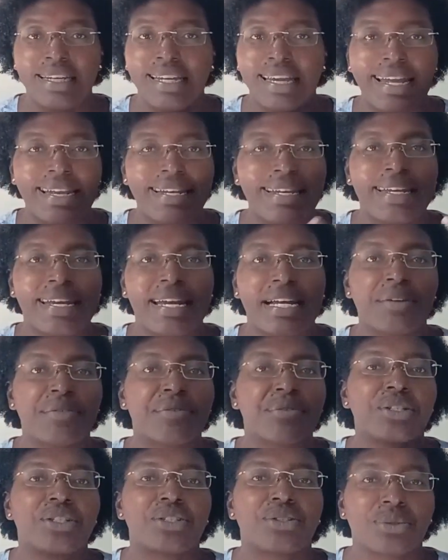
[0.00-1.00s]
Any kind of
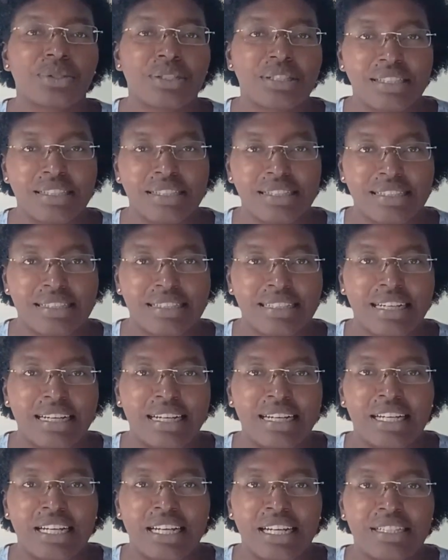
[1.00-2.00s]
resources,
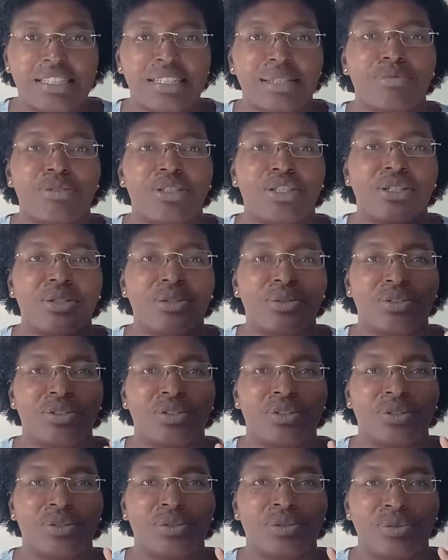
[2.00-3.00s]
it's up to you
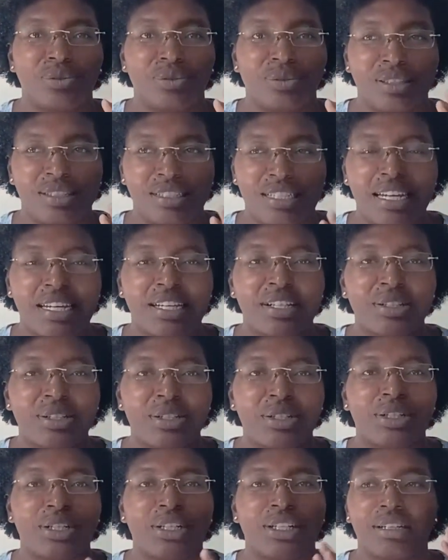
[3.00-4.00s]
to take a
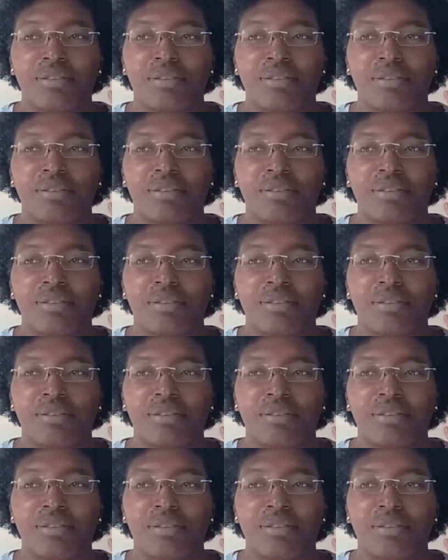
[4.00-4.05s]
look.